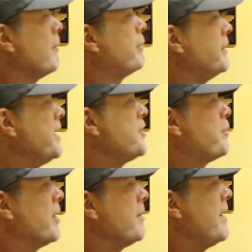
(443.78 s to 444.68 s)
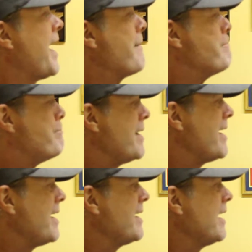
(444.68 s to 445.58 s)
please bring me a
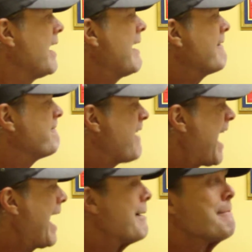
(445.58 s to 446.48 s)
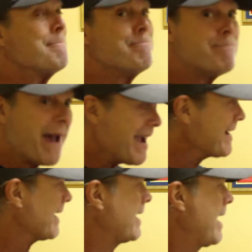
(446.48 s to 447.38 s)
big, fat
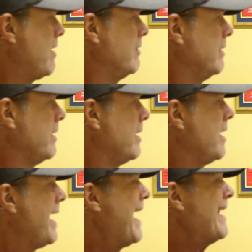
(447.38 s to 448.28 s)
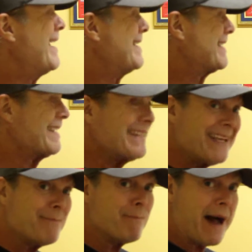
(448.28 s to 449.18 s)
bank account and a
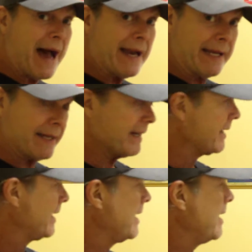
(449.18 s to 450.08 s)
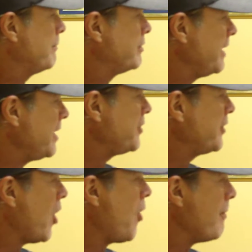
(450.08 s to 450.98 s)
slim body. Please
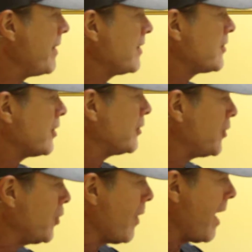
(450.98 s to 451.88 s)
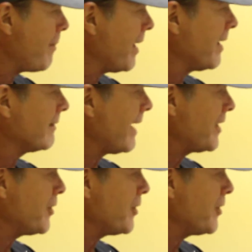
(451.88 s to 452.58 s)
don't mix the two up like